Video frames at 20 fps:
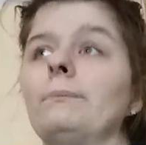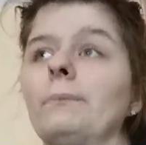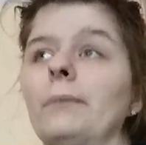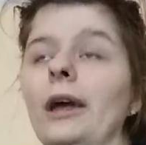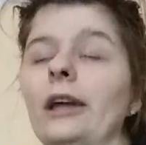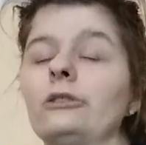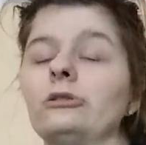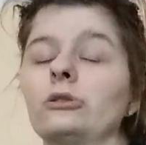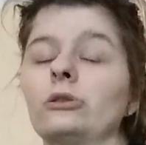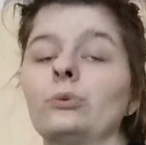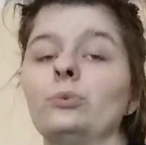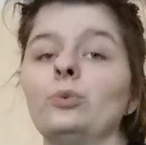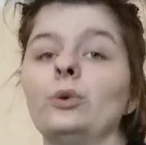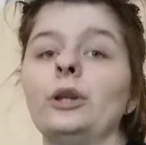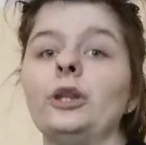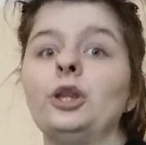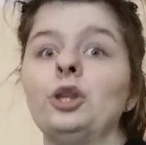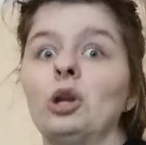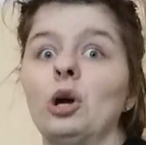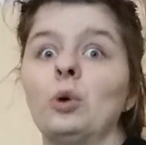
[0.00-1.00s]
bedroom
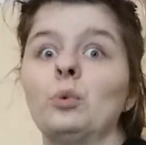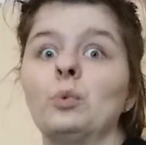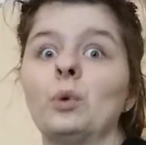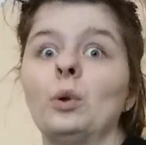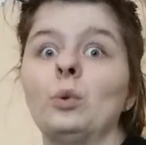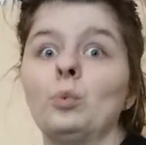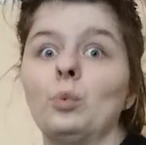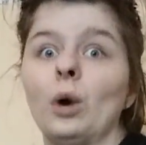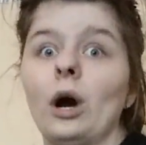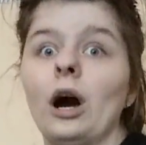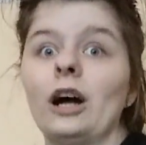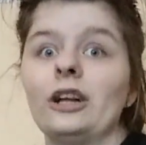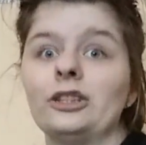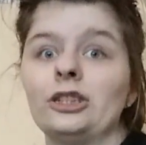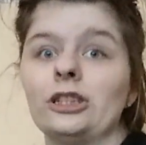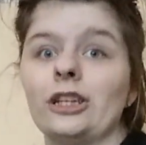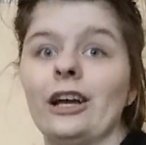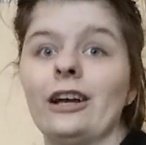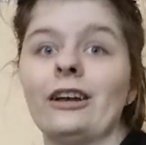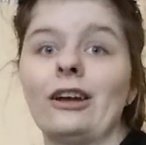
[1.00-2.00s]
with no one
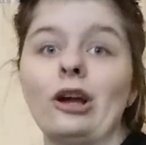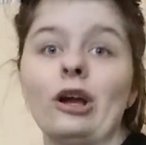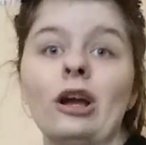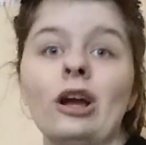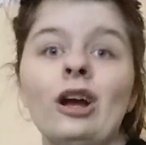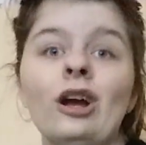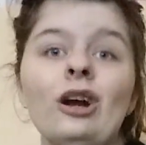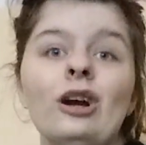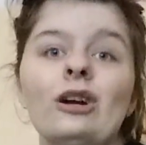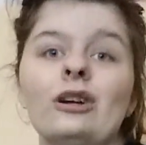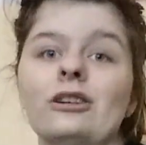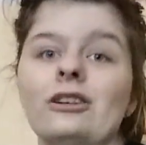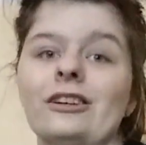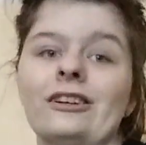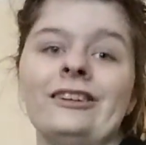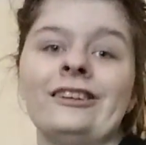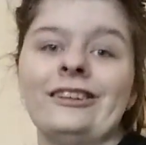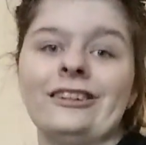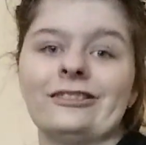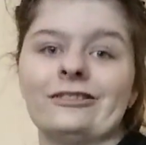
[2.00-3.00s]
watching or
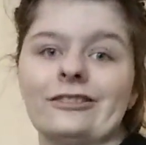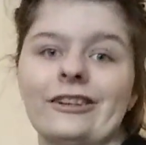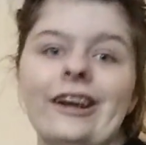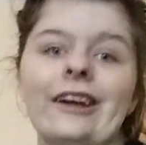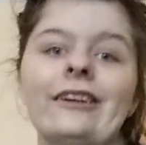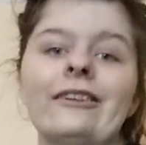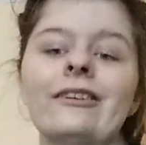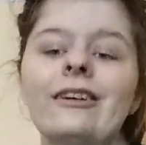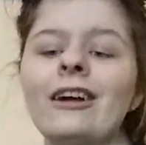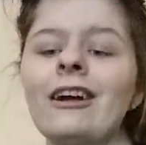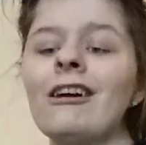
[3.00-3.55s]
hearing.